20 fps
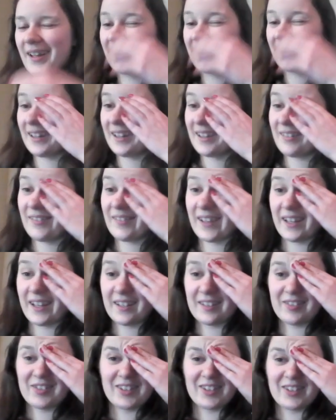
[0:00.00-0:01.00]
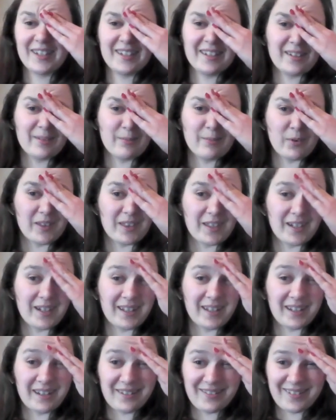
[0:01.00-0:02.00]
I like fake cheese more than
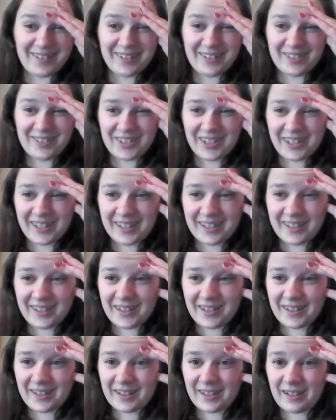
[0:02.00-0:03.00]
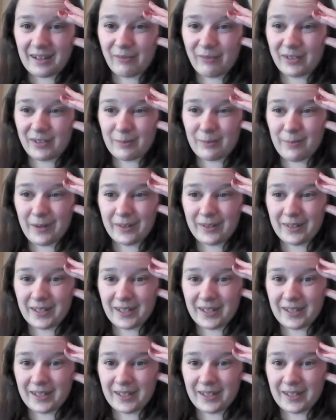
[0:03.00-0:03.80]
I like real cheese if it's melted.